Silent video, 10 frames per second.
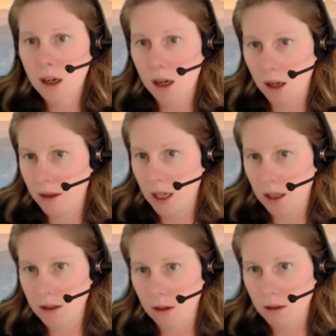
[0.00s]
That
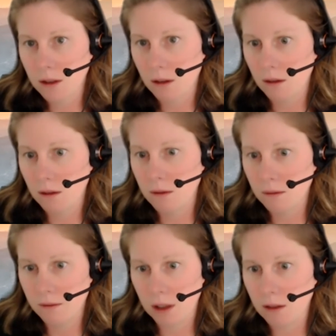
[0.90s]
is also
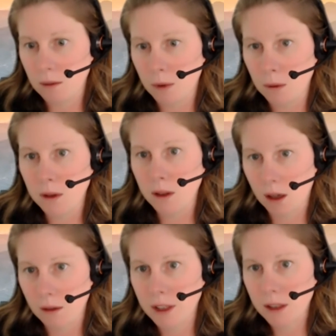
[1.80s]
very important,
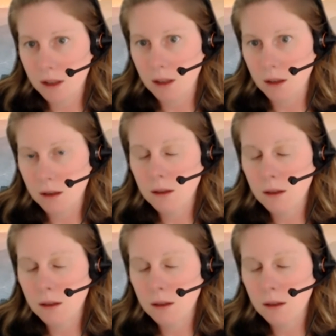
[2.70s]
obviously.